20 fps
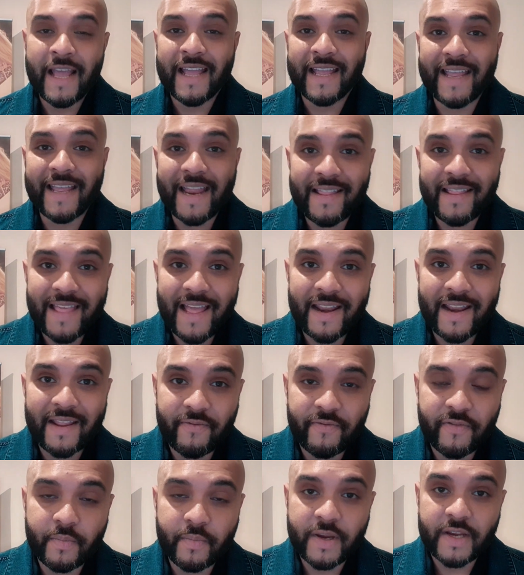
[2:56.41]
Get that
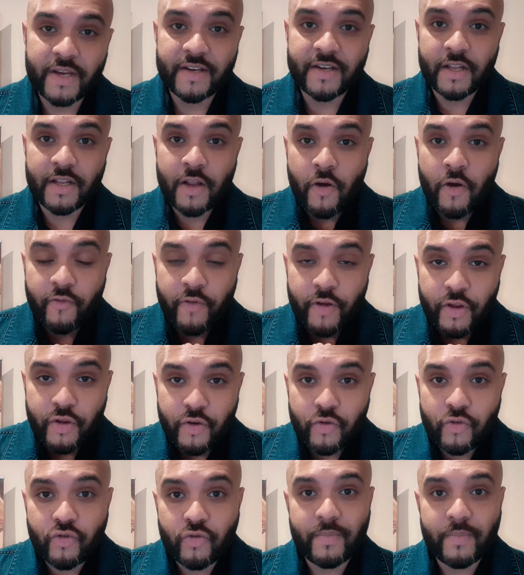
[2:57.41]
information for
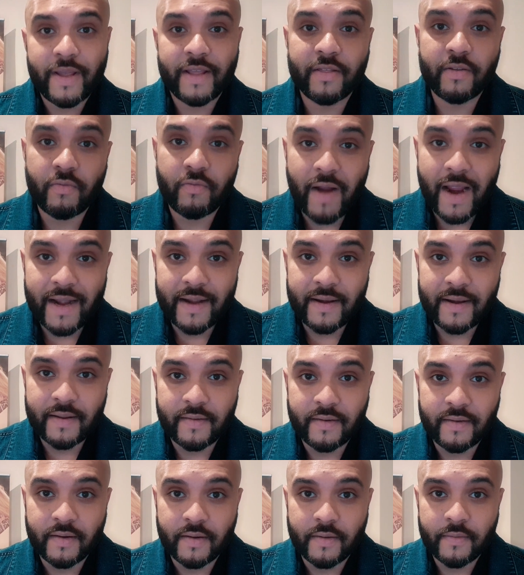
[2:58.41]
you to make the right
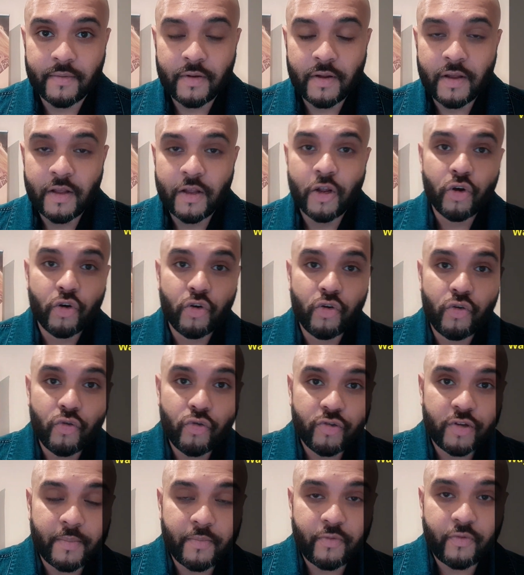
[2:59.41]
decision do
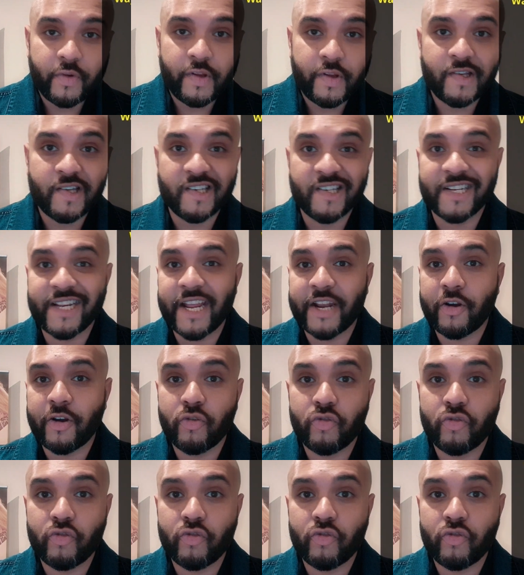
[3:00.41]
some research, get onto